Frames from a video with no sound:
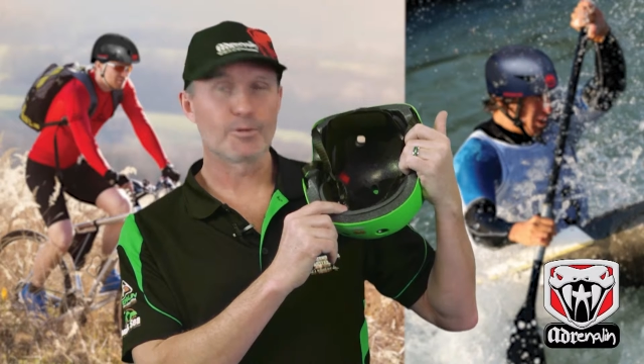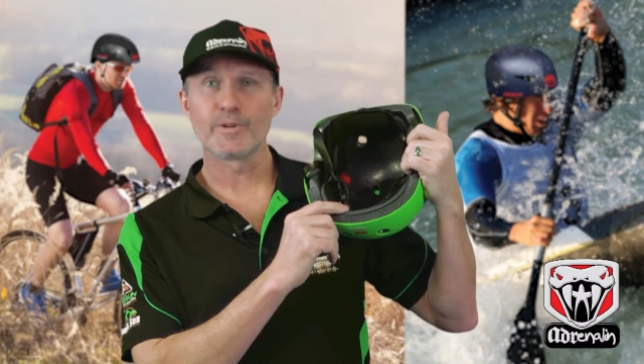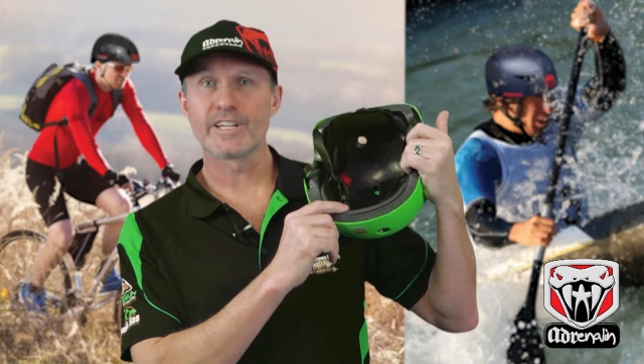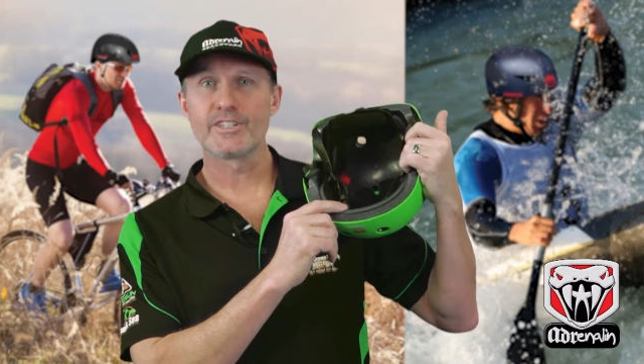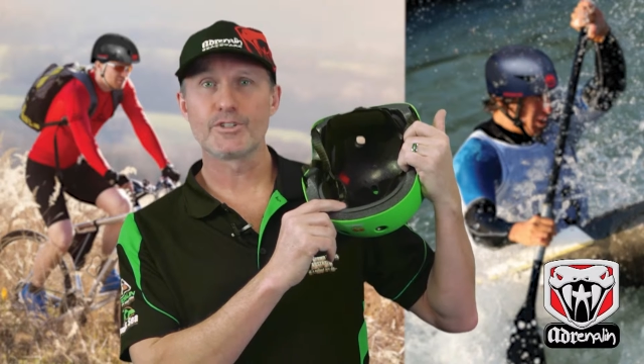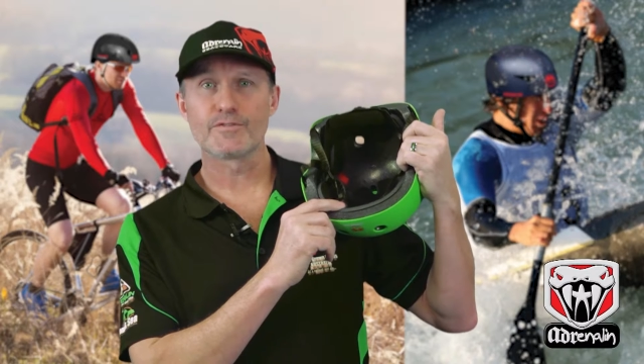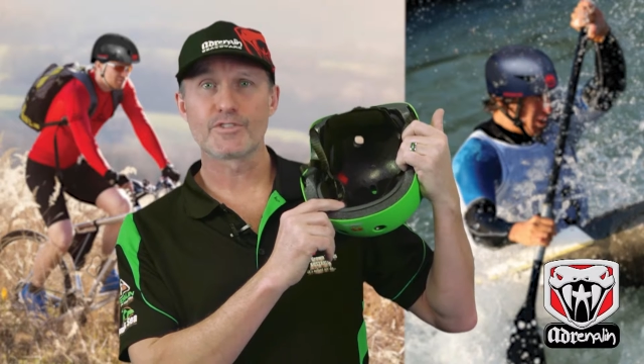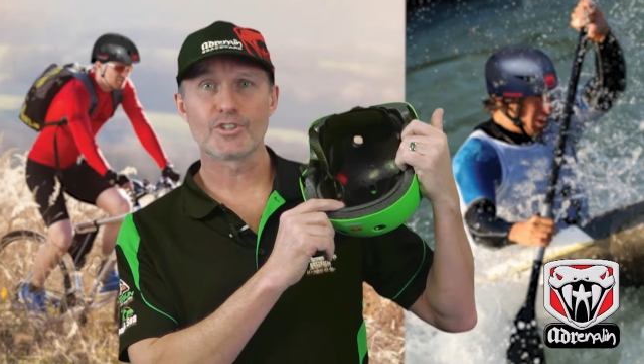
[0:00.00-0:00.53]
in a
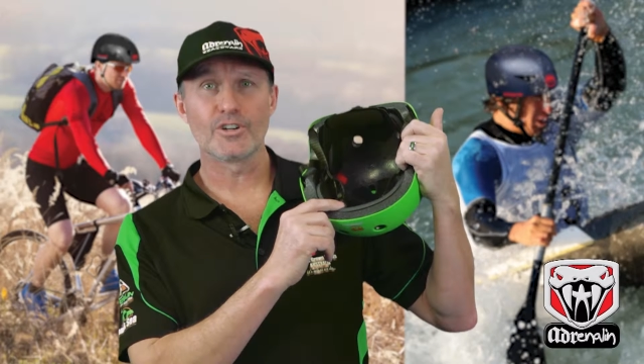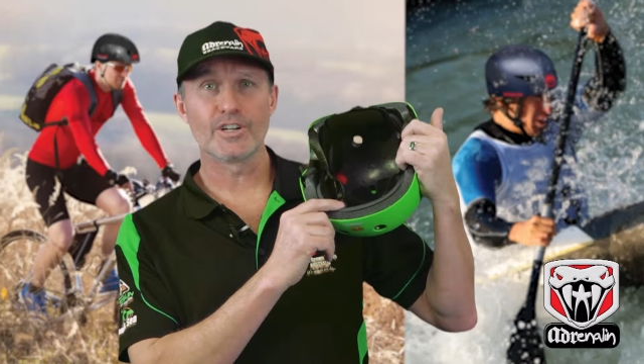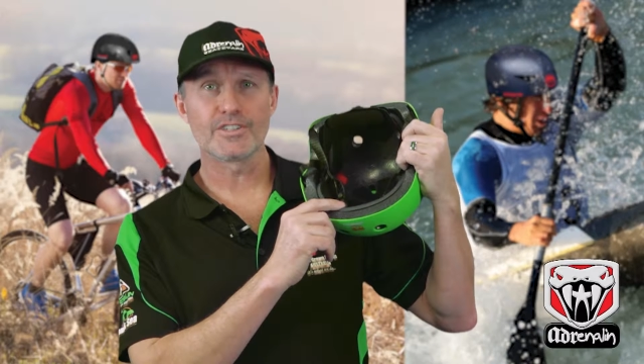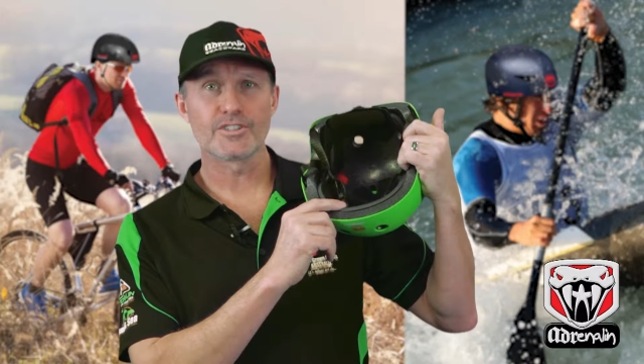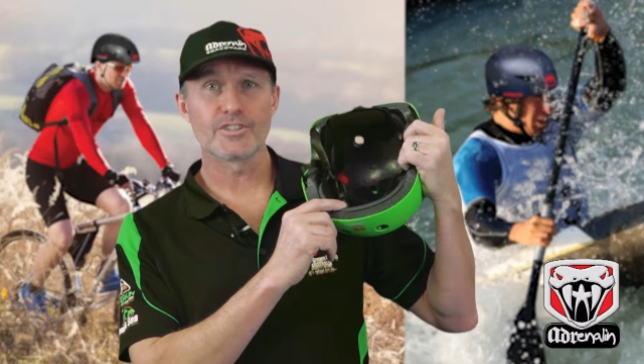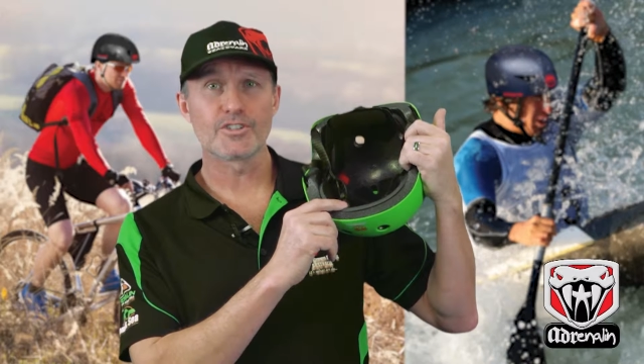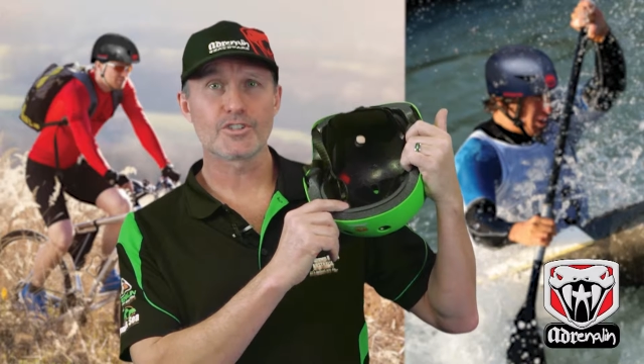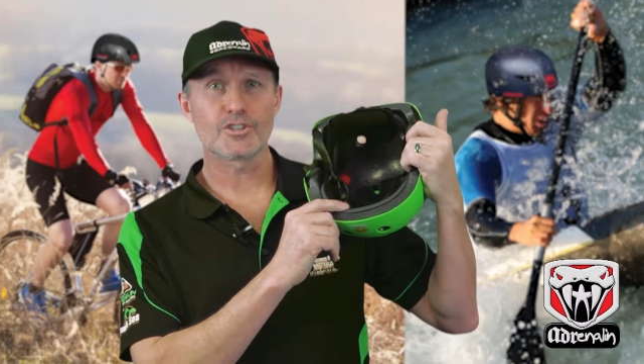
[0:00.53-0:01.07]
range of
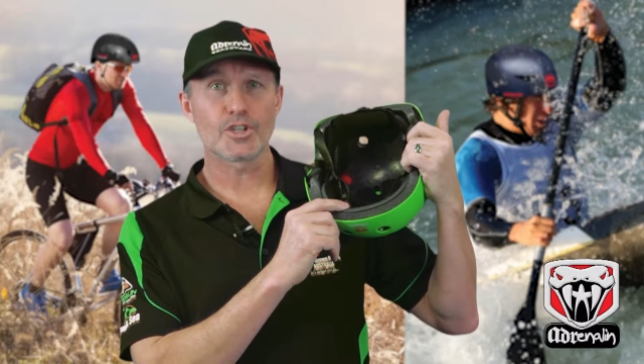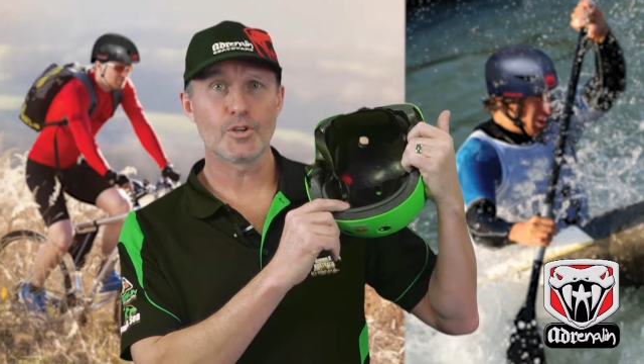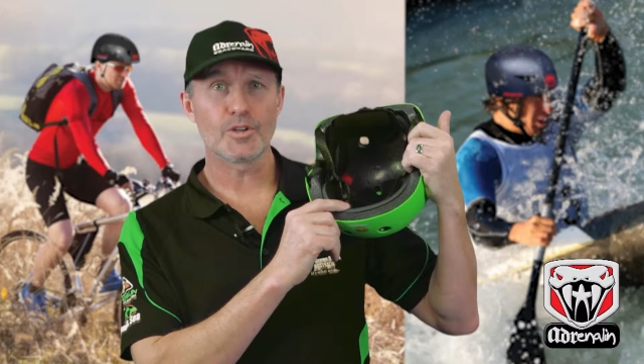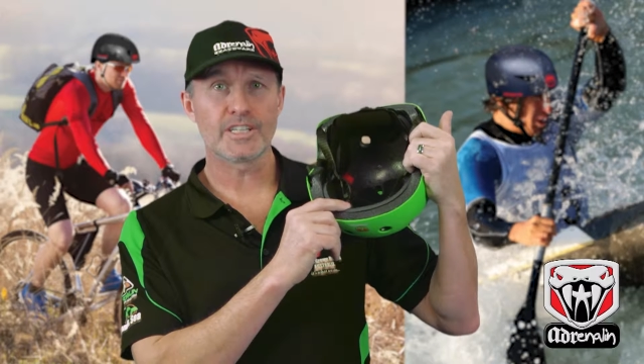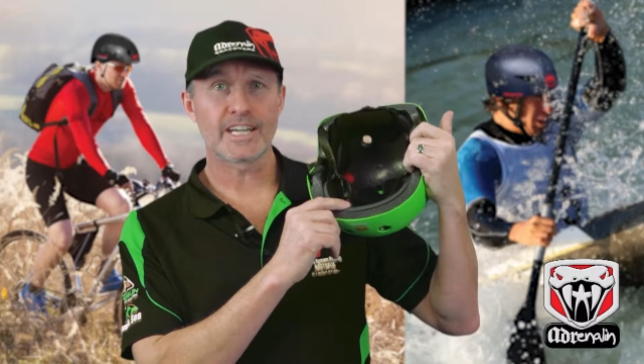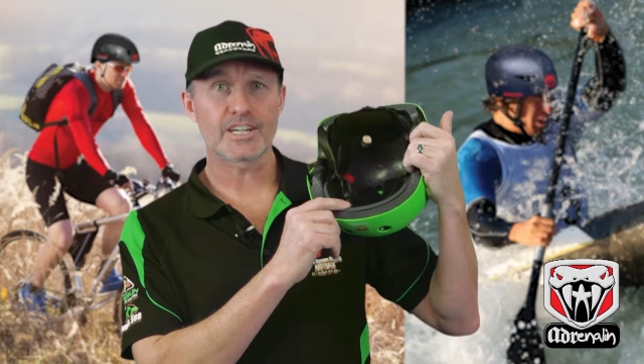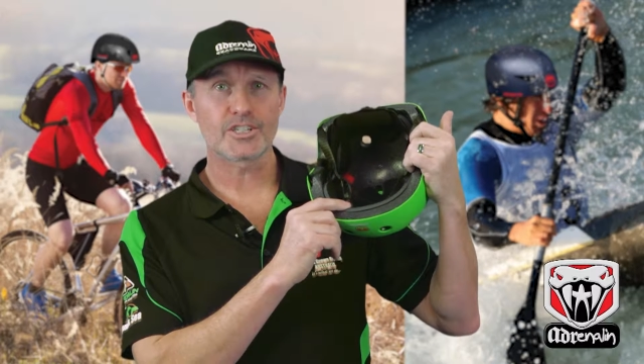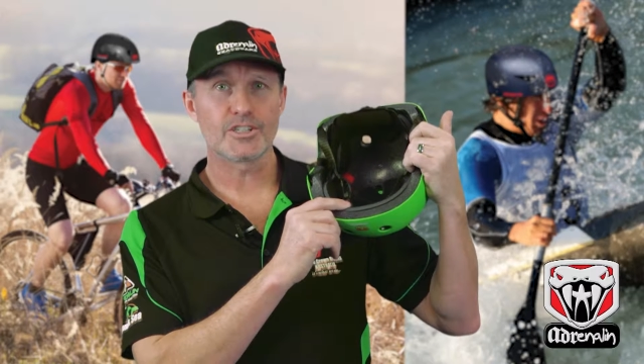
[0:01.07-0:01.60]
sizes, so you
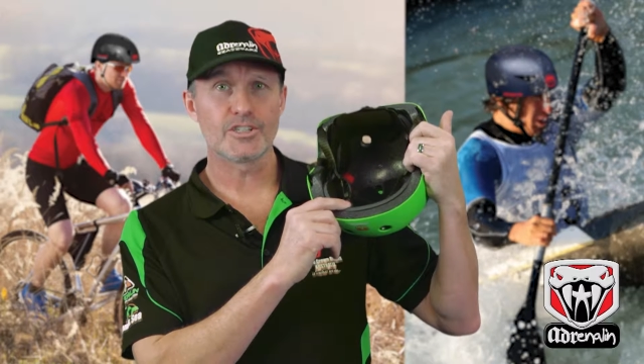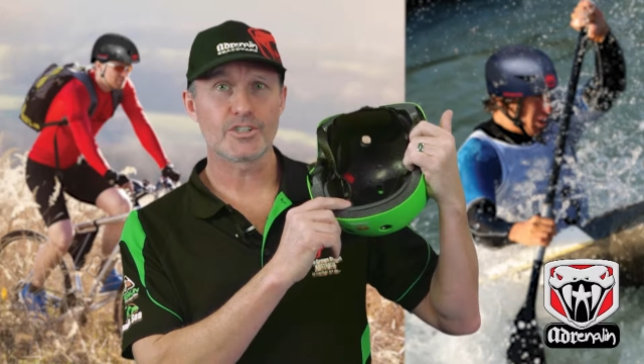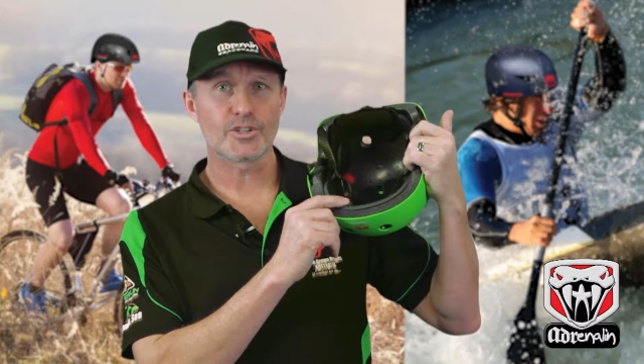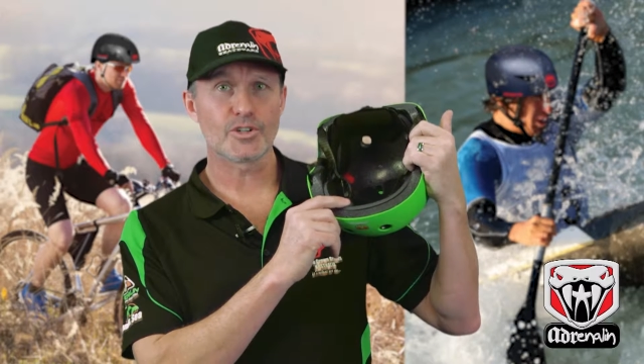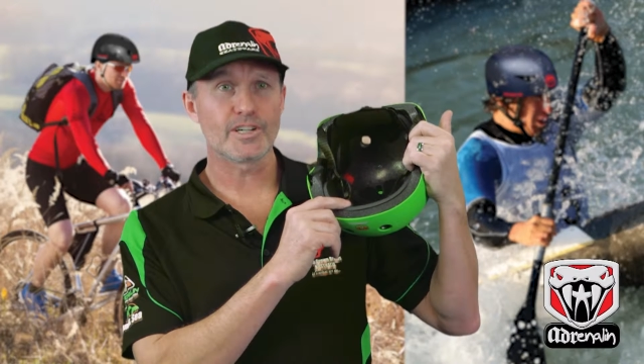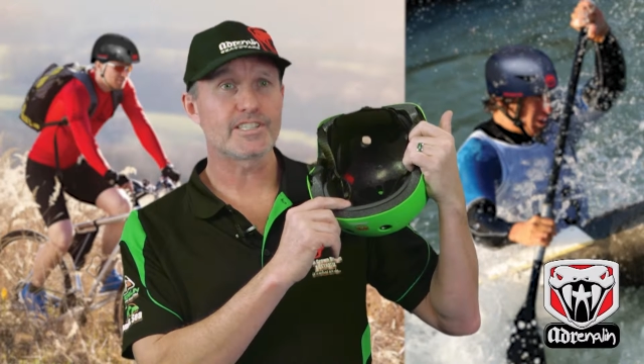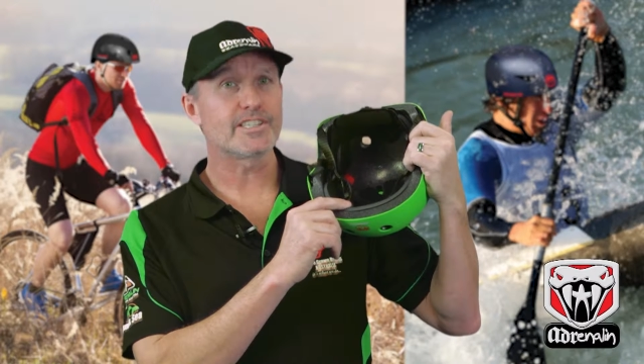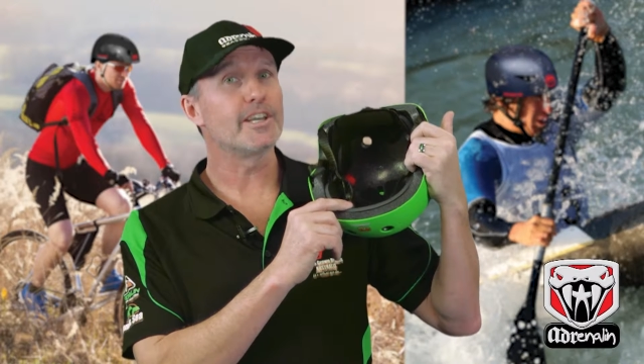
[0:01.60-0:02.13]
can actually
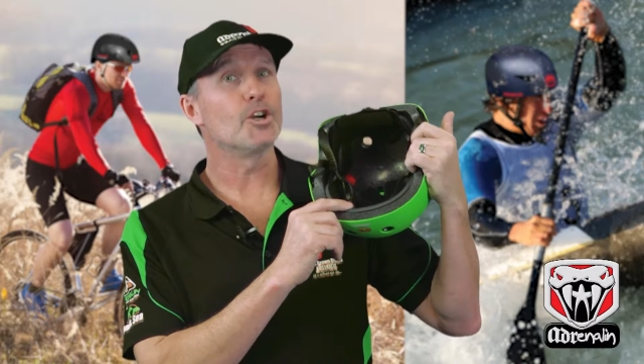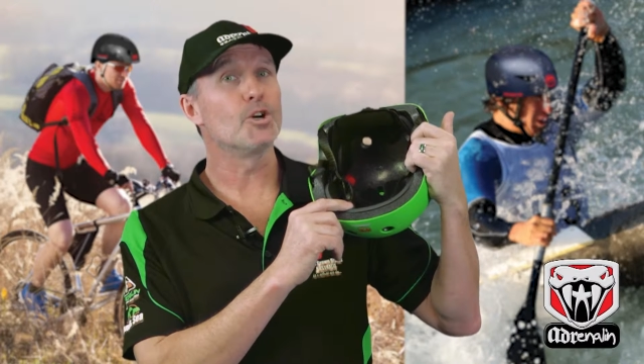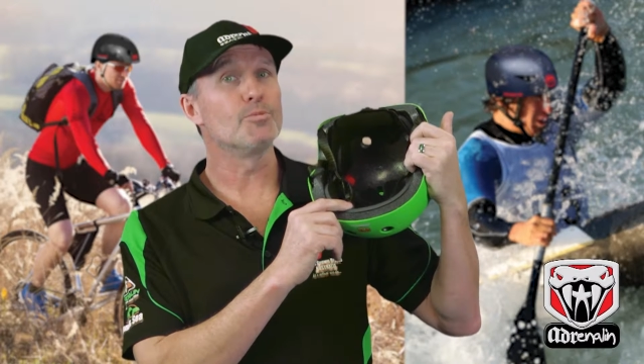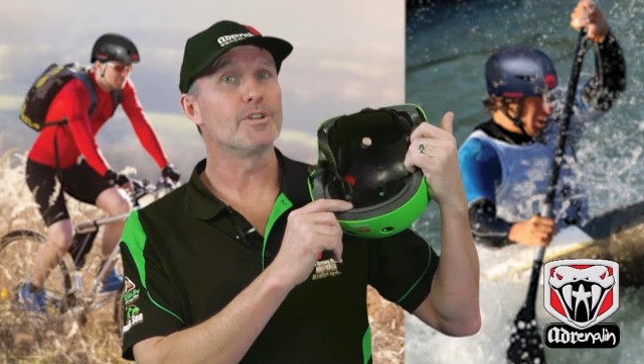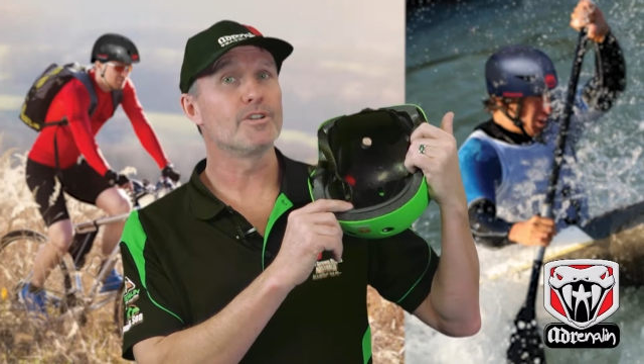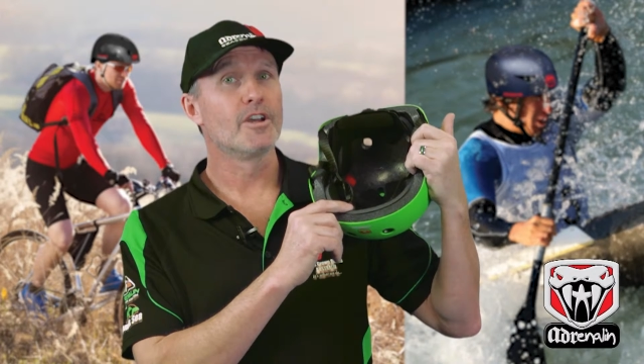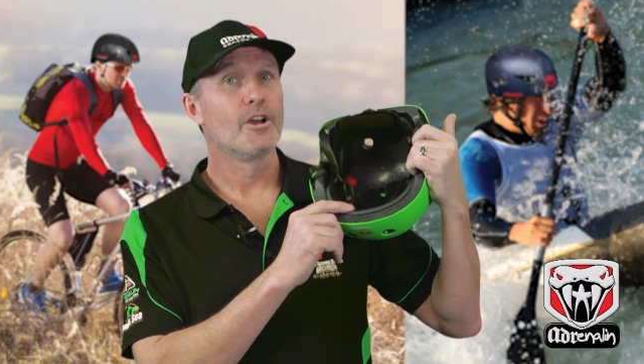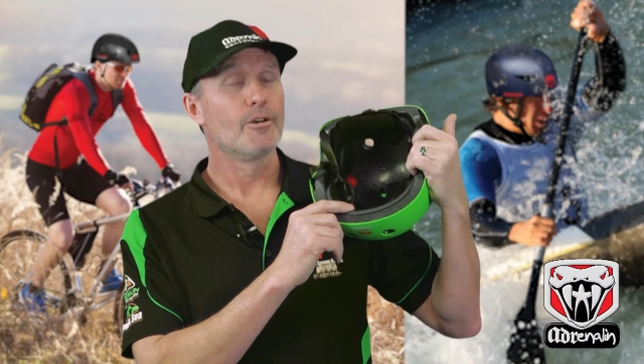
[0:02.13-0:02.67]
size the
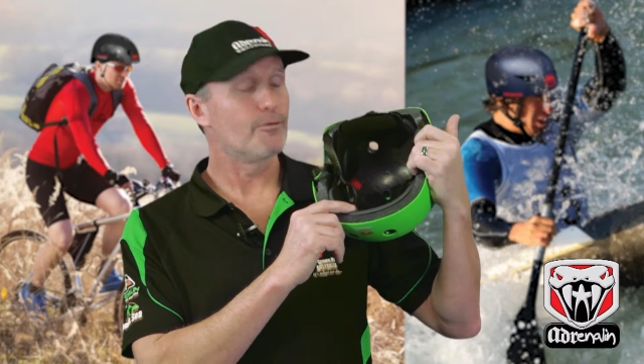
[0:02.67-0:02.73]
helmet